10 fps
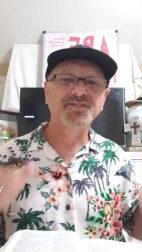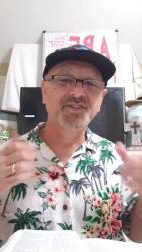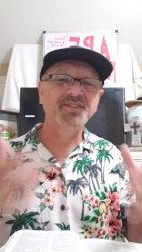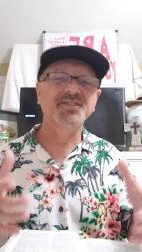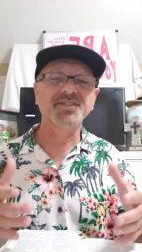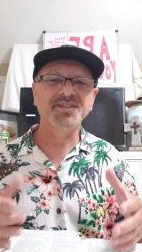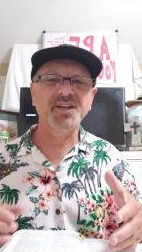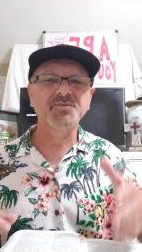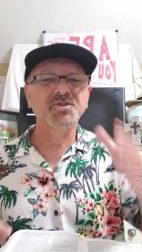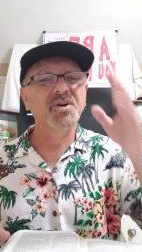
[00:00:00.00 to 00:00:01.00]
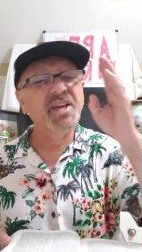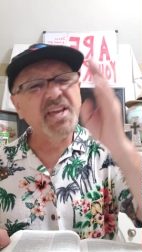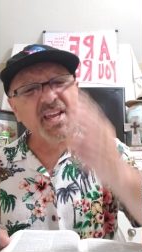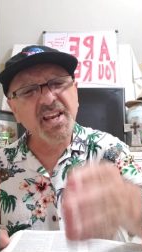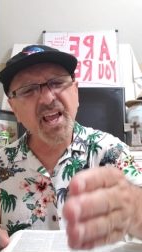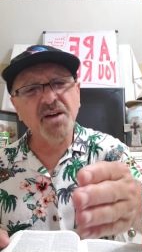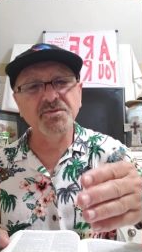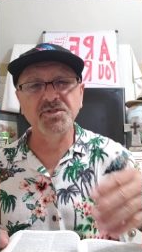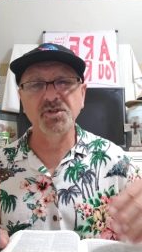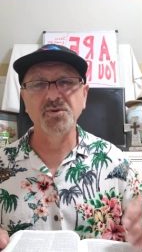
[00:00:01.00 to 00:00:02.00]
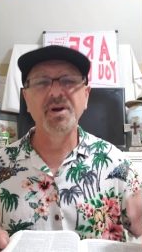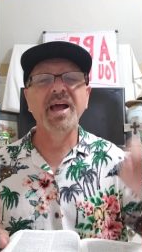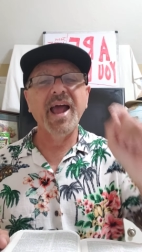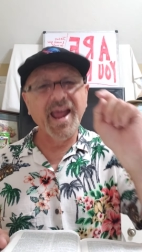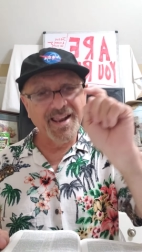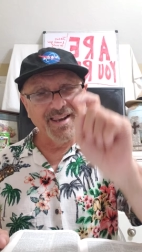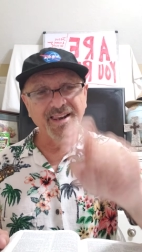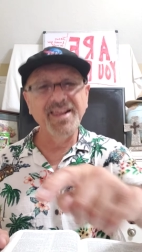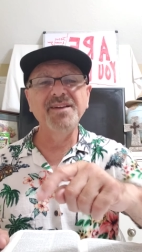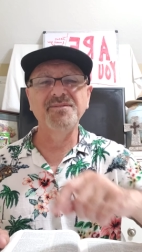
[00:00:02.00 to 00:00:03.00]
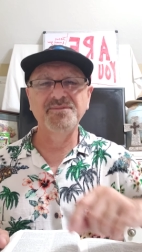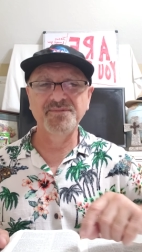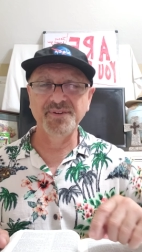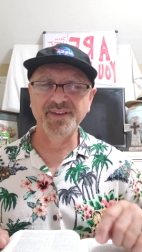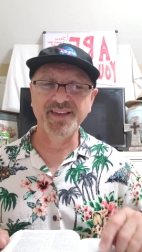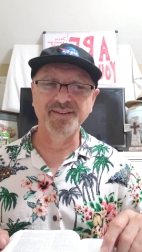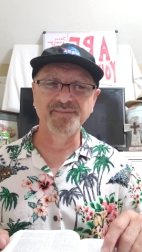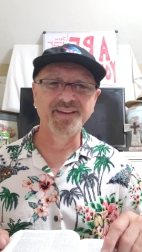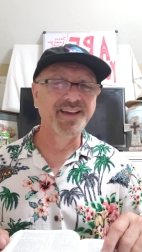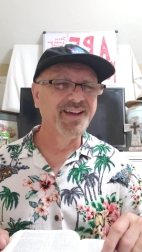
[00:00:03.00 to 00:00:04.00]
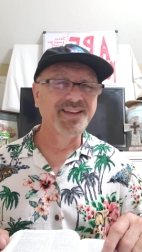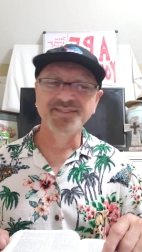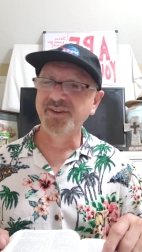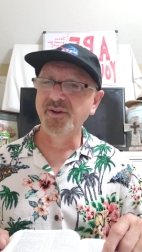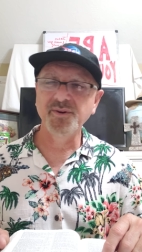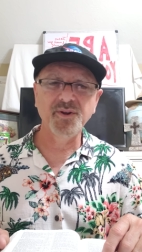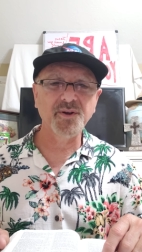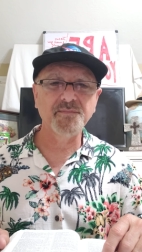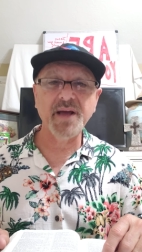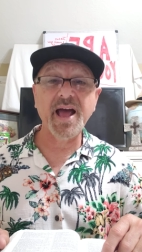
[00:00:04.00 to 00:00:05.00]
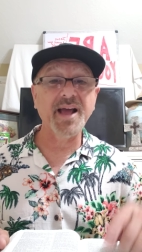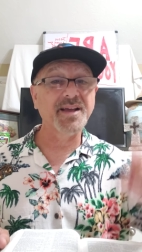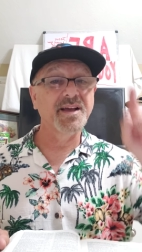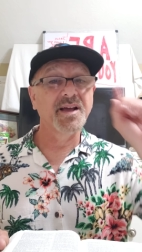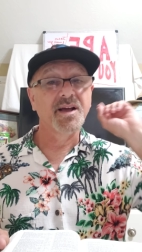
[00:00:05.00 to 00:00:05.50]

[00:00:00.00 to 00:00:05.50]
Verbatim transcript: Jesus loves you. He loves you. And live for him. Don't look back.